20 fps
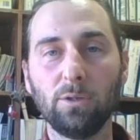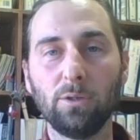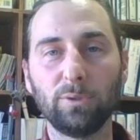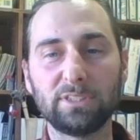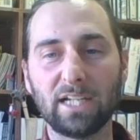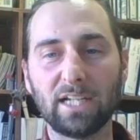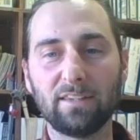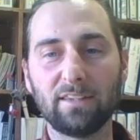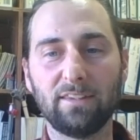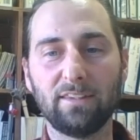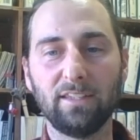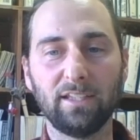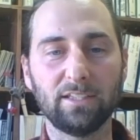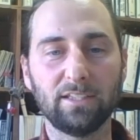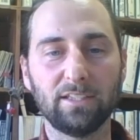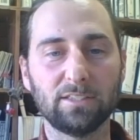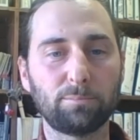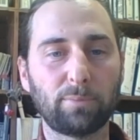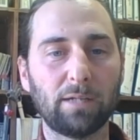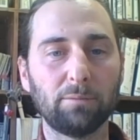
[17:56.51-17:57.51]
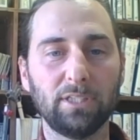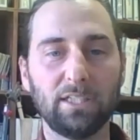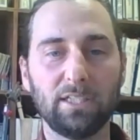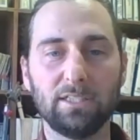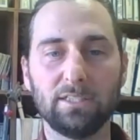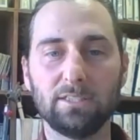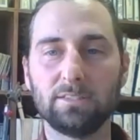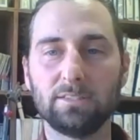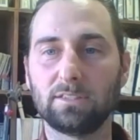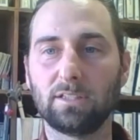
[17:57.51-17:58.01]
which I think is probably
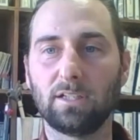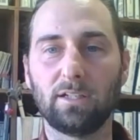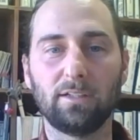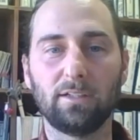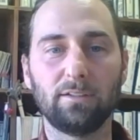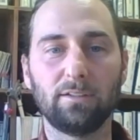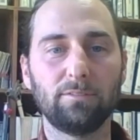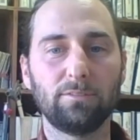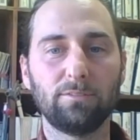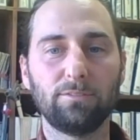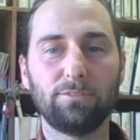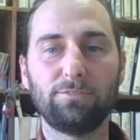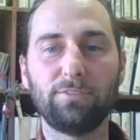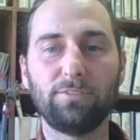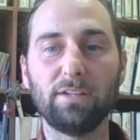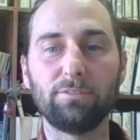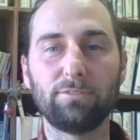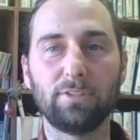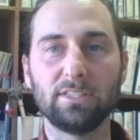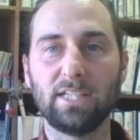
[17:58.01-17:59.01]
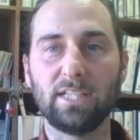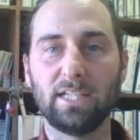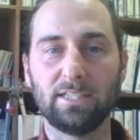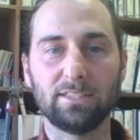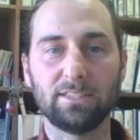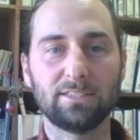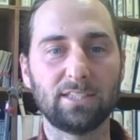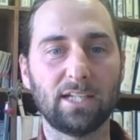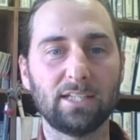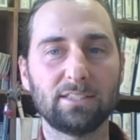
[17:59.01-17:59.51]
his favorite
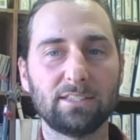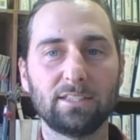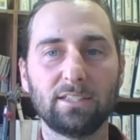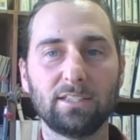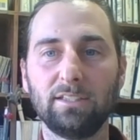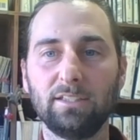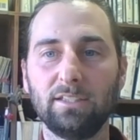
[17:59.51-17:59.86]
data set.